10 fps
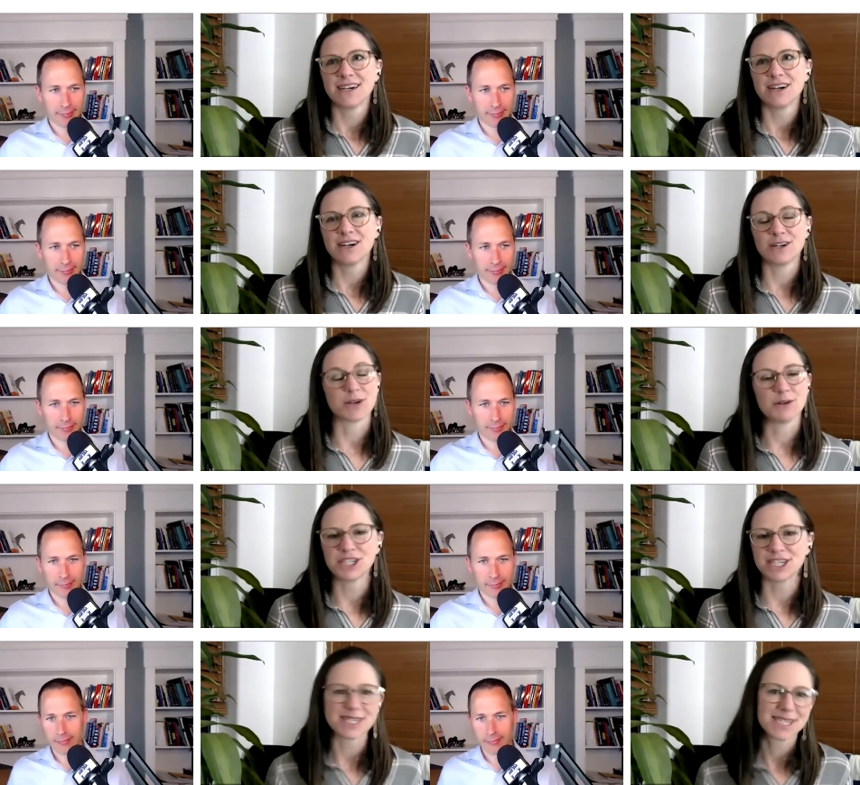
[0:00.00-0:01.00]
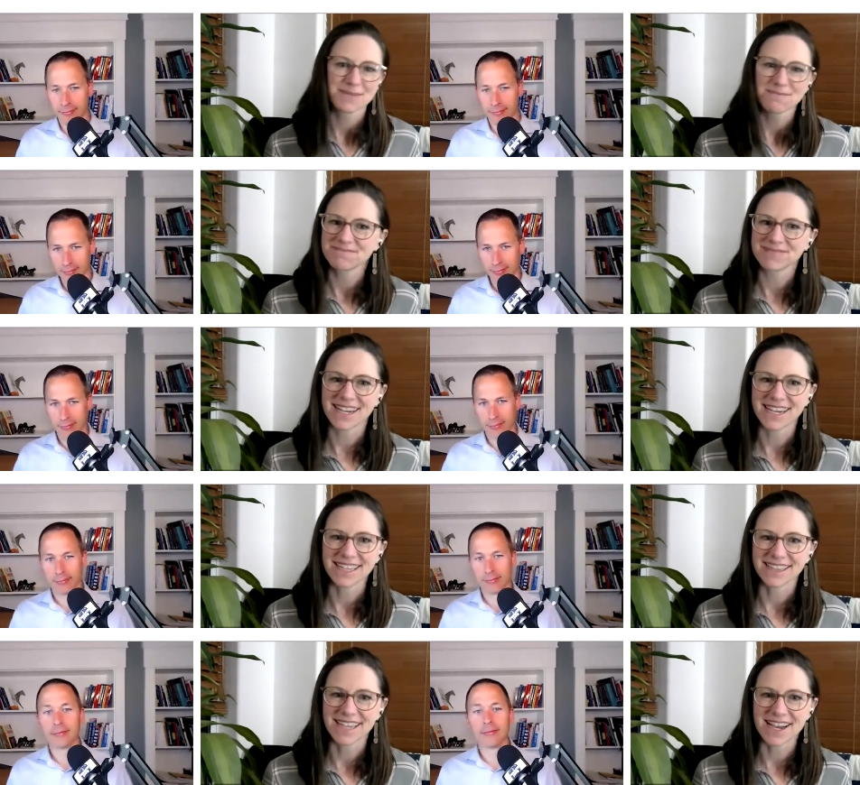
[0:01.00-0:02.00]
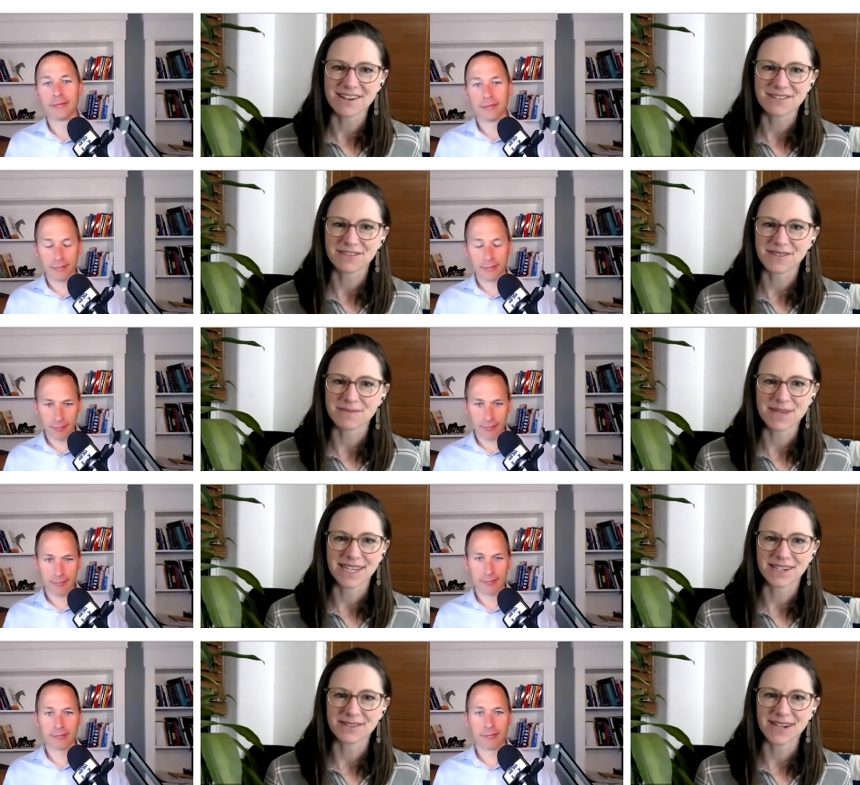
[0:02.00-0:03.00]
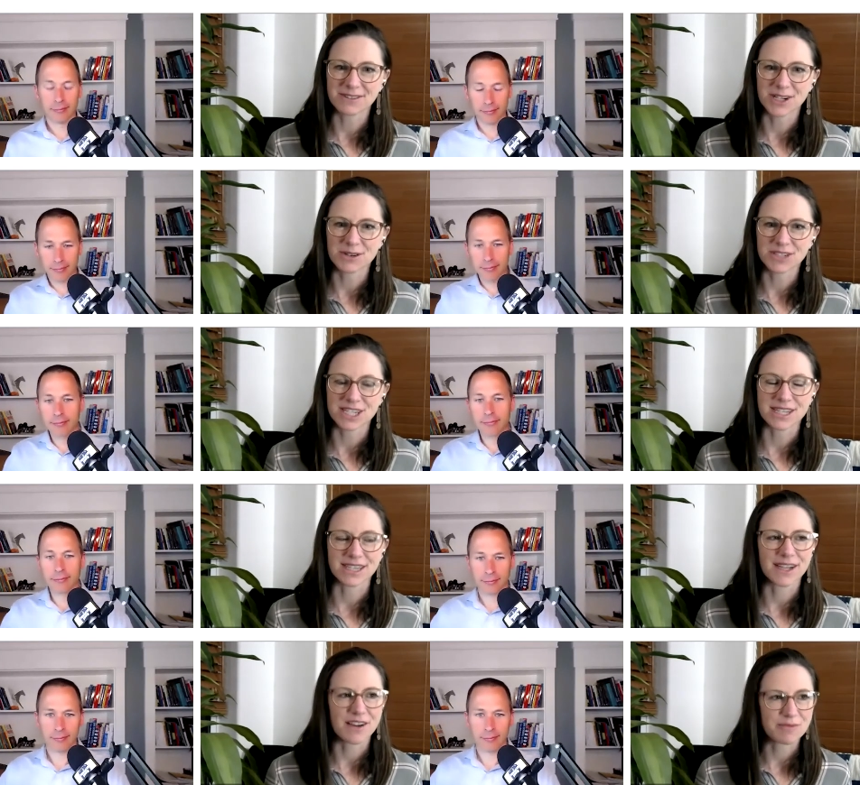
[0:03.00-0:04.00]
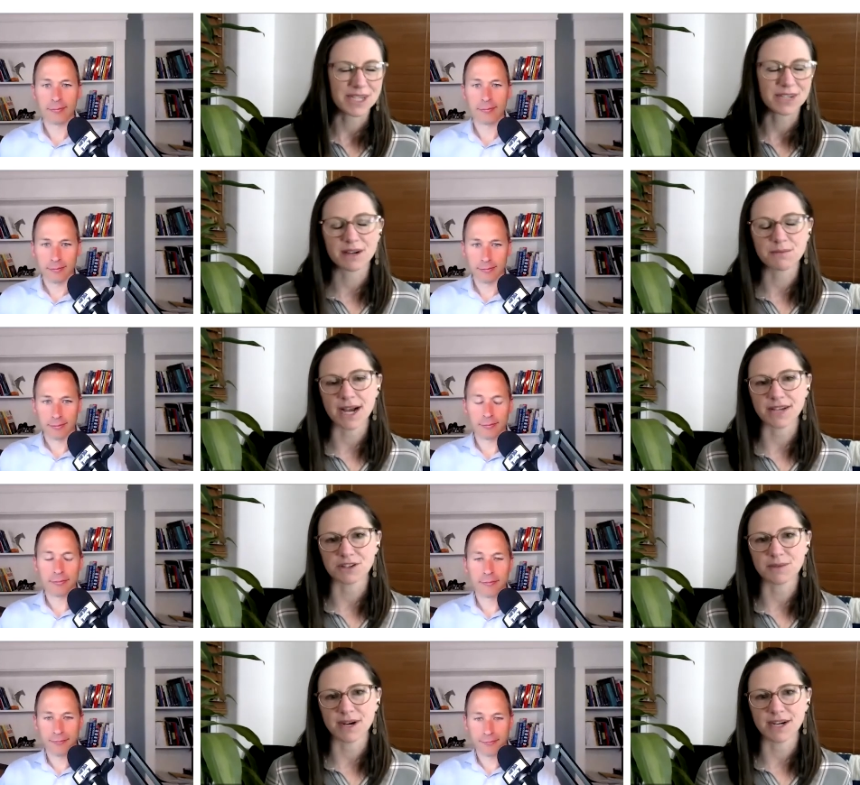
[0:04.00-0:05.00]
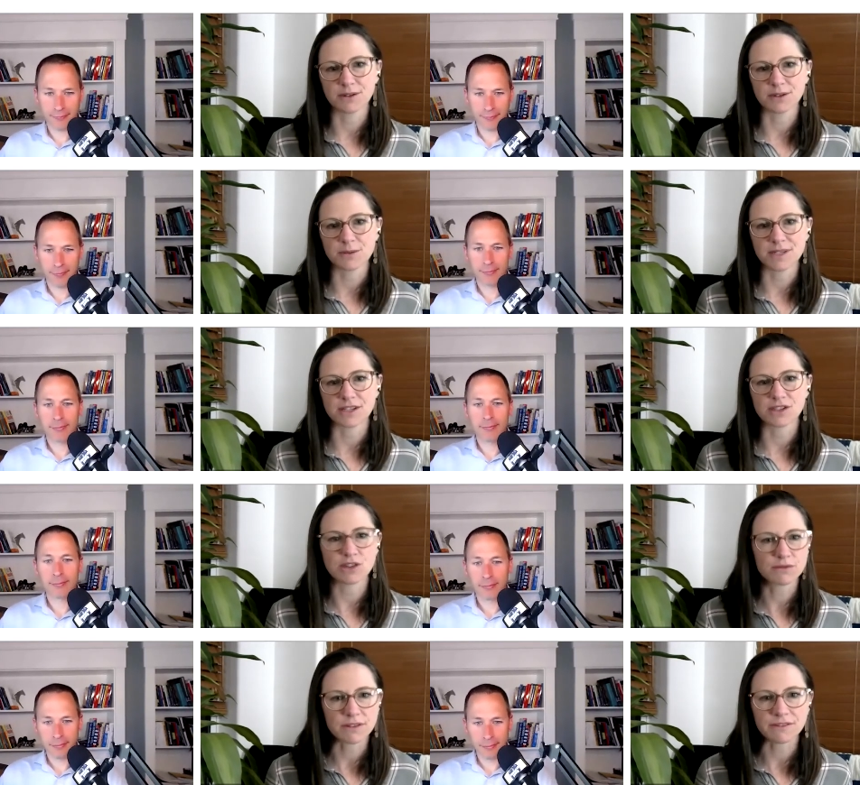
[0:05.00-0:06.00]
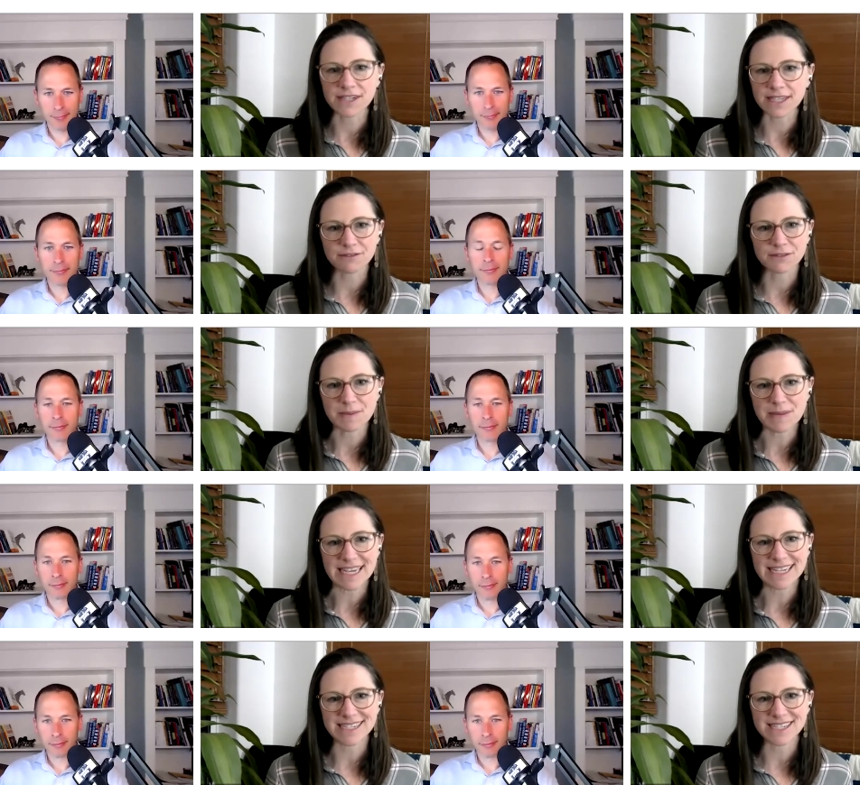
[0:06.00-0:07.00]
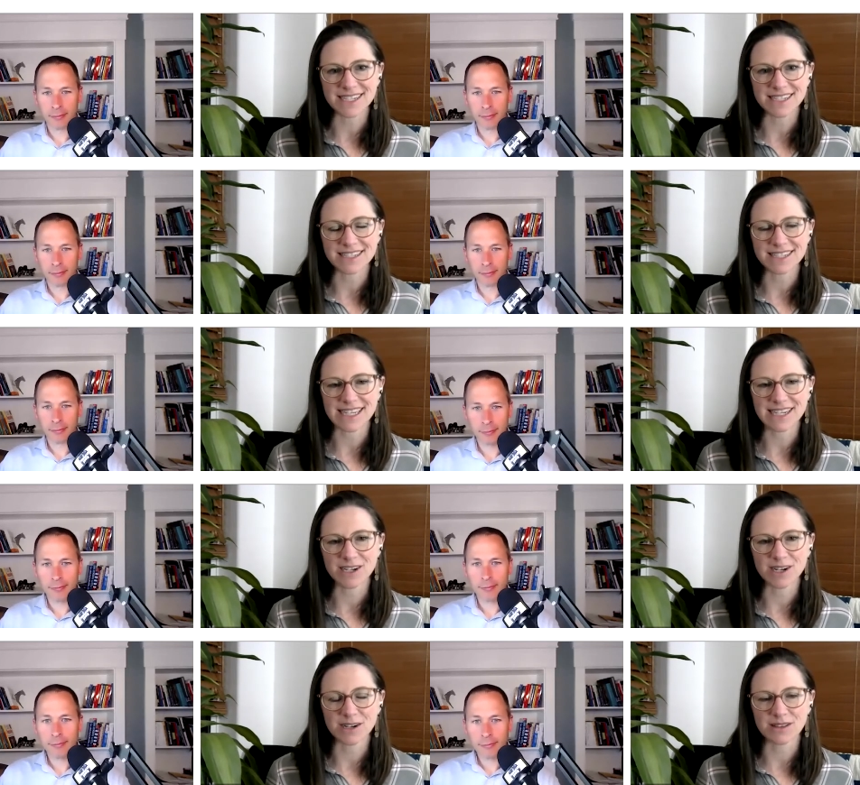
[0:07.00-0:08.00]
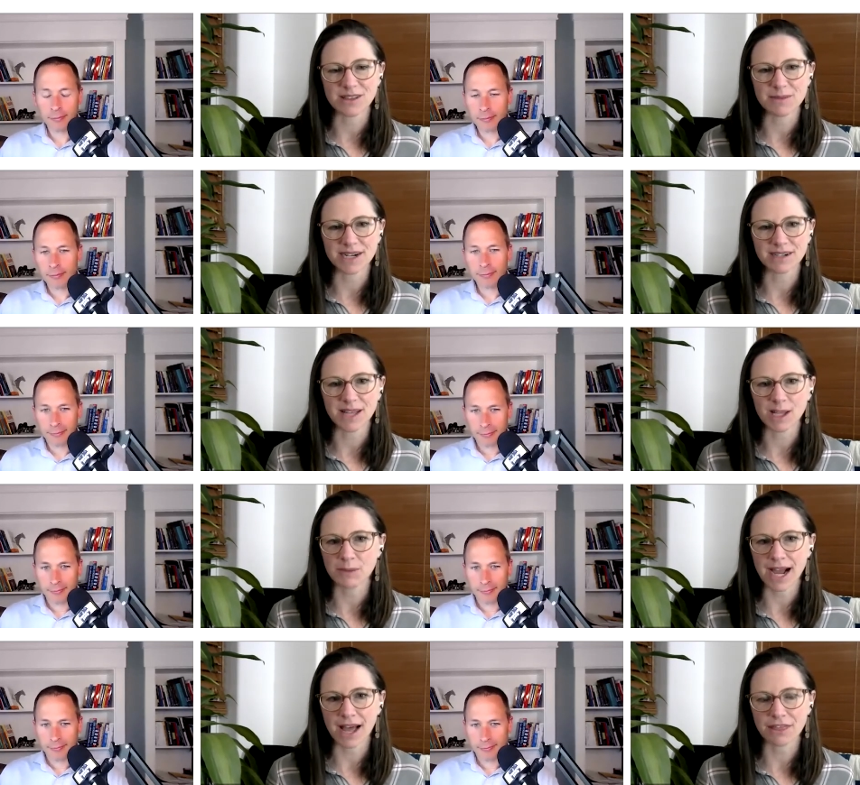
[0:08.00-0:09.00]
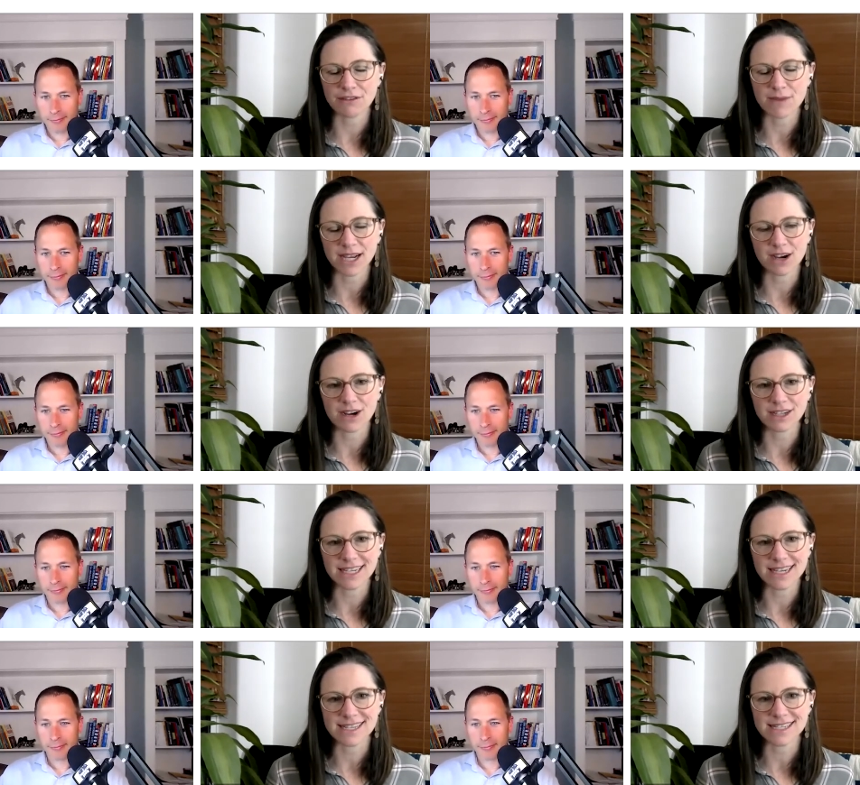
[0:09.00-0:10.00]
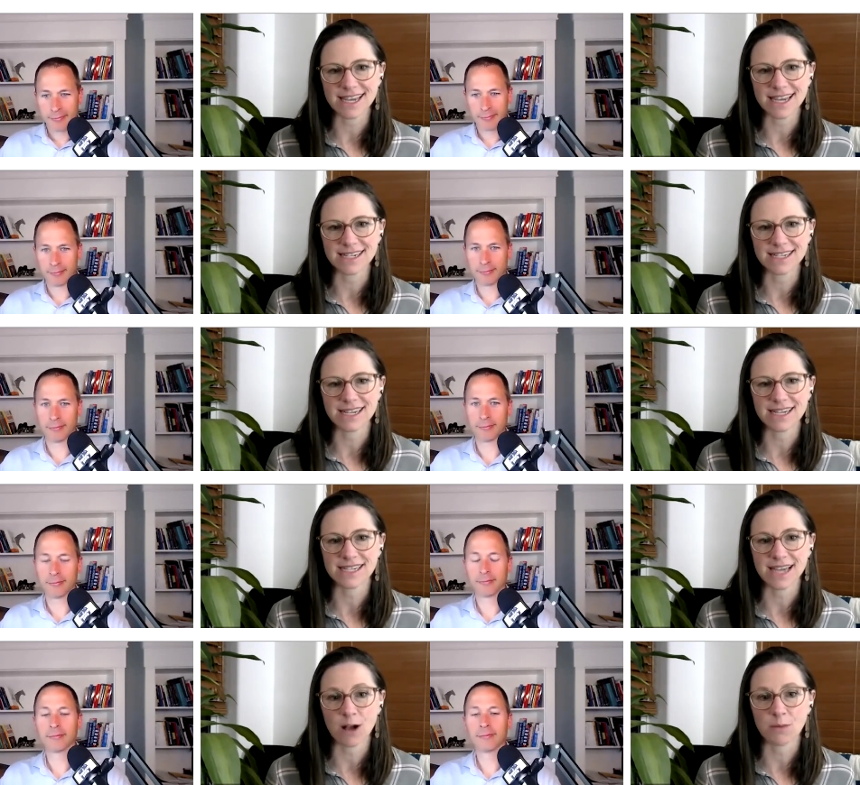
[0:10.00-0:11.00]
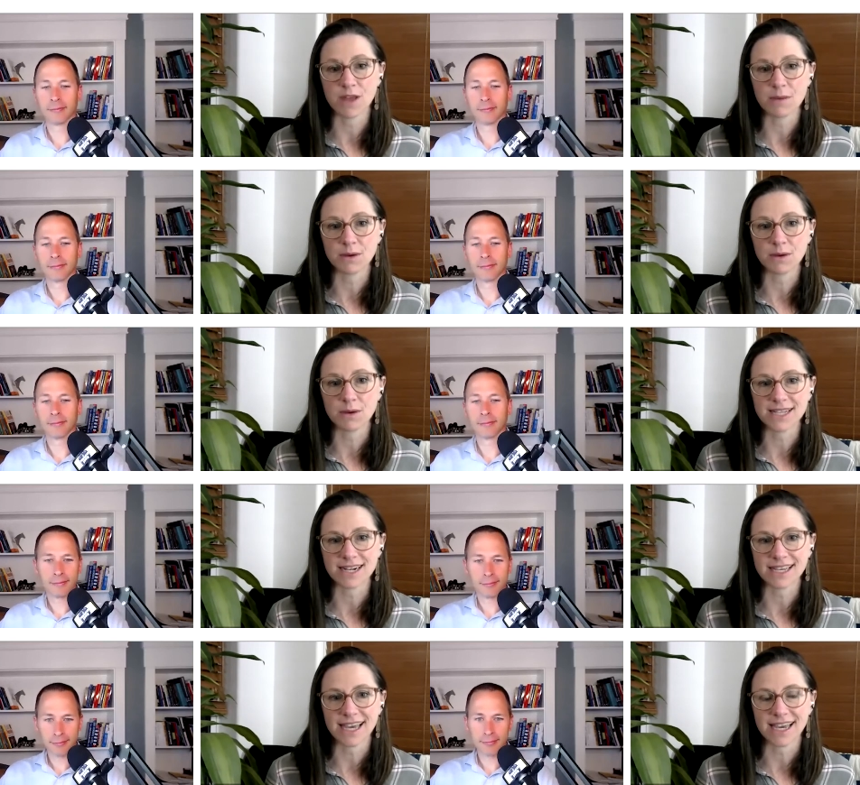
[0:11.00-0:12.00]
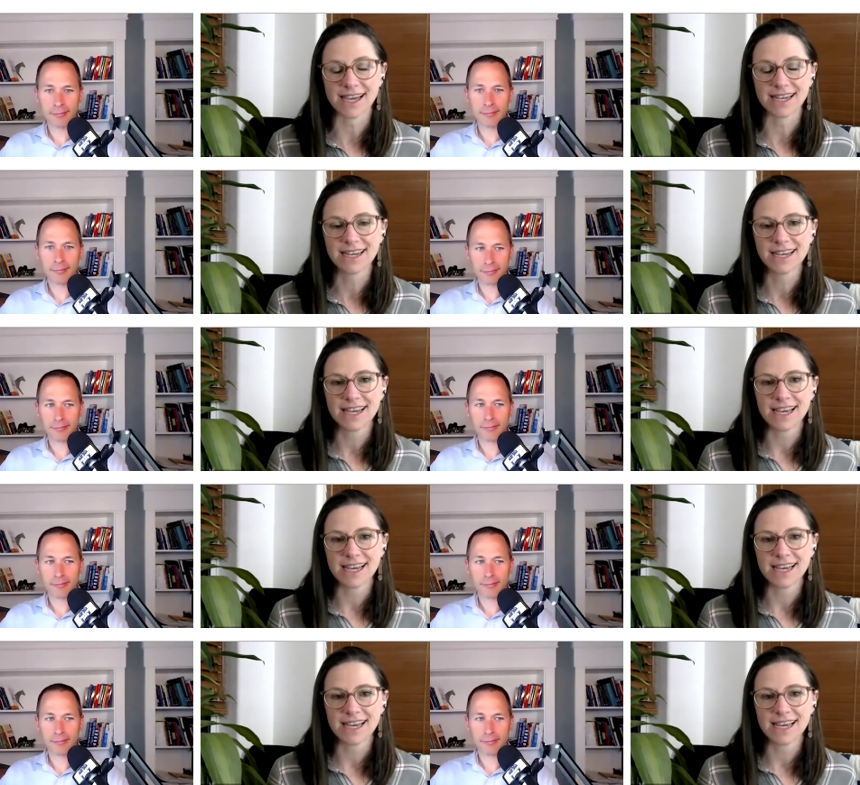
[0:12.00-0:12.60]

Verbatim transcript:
Speaker 1: Oh, coaches. I love being around coaches. I love being around mastermind groups. It's so fulfilling for me to, to hear the parallel path of my colleagues and, and to help them in ways that I can.